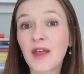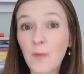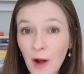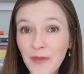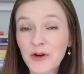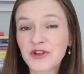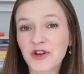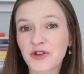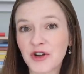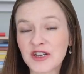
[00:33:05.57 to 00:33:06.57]
They want their
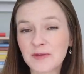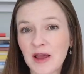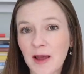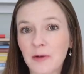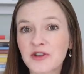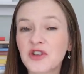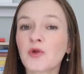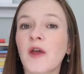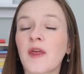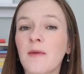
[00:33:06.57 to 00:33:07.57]
children to be able to
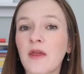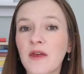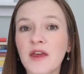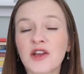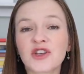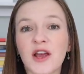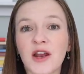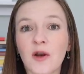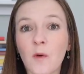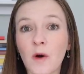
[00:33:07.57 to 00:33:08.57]
join them in the
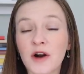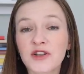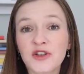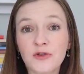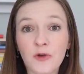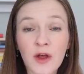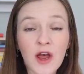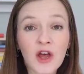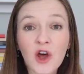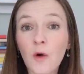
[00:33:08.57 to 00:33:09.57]
kitchen or to
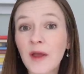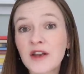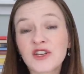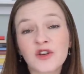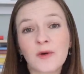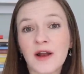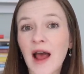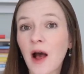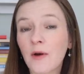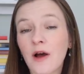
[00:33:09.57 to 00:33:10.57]
go into and
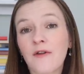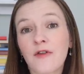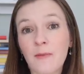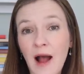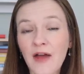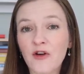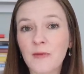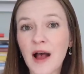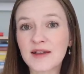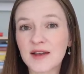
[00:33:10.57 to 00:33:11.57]
out of the bathroom
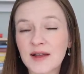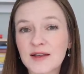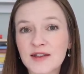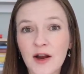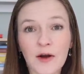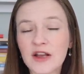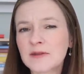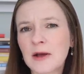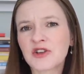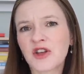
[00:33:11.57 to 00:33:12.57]
as necessary,
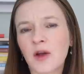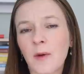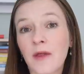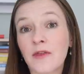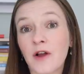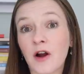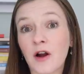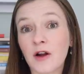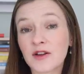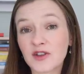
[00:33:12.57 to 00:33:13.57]
especially when
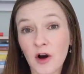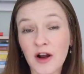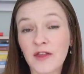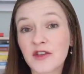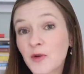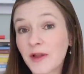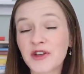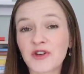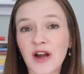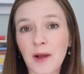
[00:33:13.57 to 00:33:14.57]
they're starting the toilet
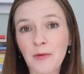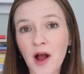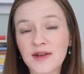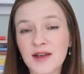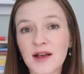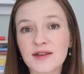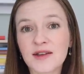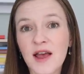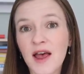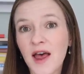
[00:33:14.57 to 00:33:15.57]
training
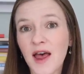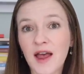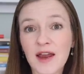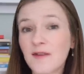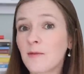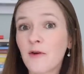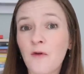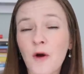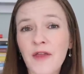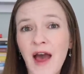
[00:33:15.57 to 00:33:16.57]
process and even
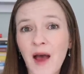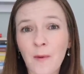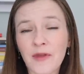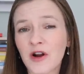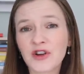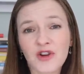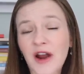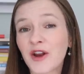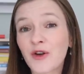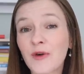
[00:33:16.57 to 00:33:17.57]
before that when they're
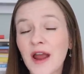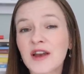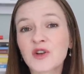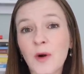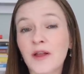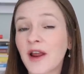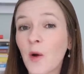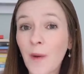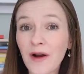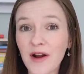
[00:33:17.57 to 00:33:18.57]
trying to create toileting
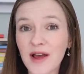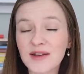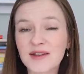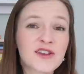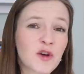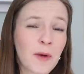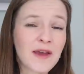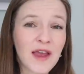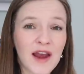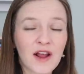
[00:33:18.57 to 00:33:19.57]
awareness. And so by
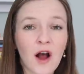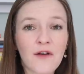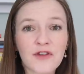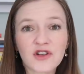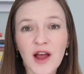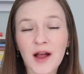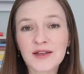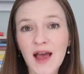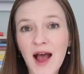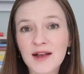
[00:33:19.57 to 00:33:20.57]
gating off the
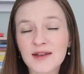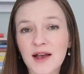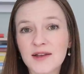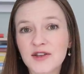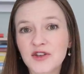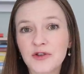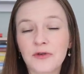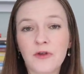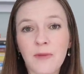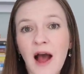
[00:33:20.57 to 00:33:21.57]
child's access
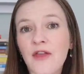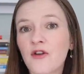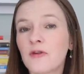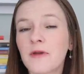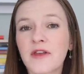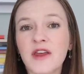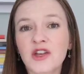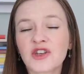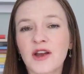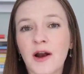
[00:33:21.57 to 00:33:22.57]
to the bathroom and the
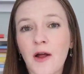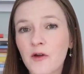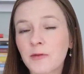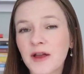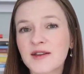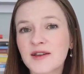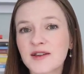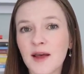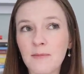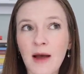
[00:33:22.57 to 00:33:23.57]
kitchen and other places
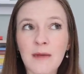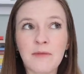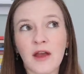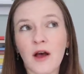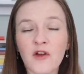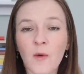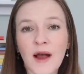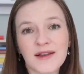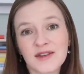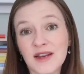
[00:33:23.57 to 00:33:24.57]
that might be
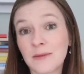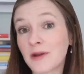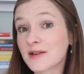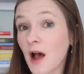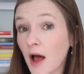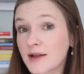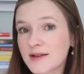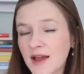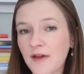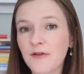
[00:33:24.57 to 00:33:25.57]
otherwise deemed as
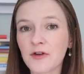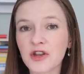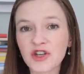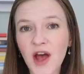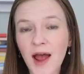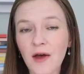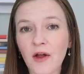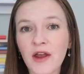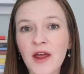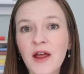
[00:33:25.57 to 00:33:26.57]
unsafe for the
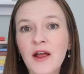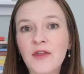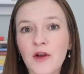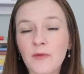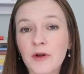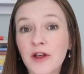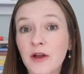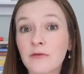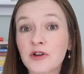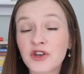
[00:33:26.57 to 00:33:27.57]
child, they're
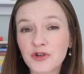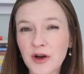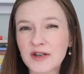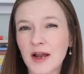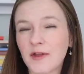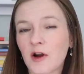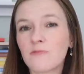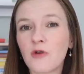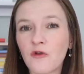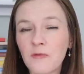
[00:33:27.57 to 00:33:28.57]
really restricting their
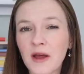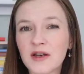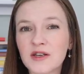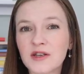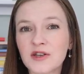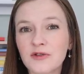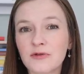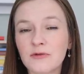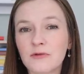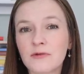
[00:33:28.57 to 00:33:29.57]
movement
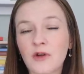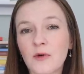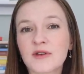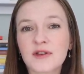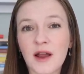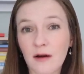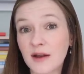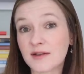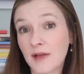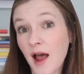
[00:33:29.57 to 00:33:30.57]
to those
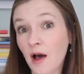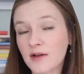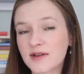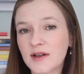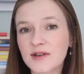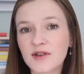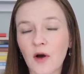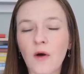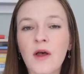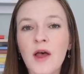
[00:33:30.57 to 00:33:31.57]
areas of the house. And
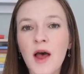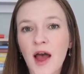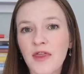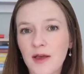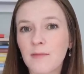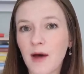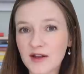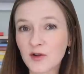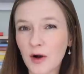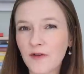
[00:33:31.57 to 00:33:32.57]
so I think
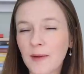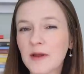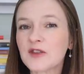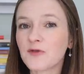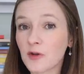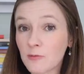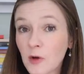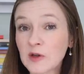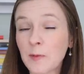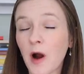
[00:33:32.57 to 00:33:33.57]
Montessori families for the
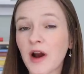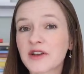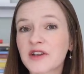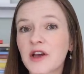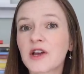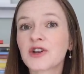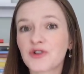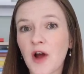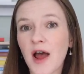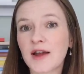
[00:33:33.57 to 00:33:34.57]
most part
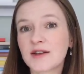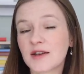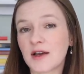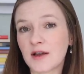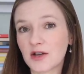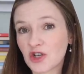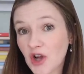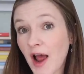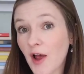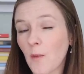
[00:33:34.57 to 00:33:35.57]
try to
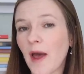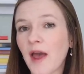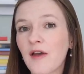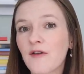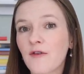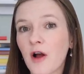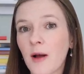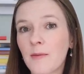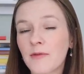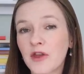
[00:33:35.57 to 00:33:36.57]
shy away
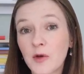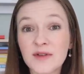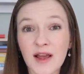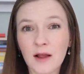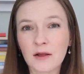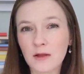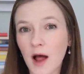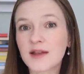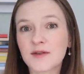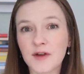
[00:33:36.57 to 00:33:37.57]
from using
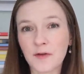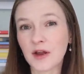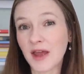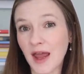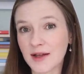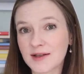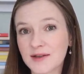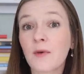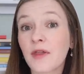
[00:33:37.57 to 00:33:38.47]
lots of different gates.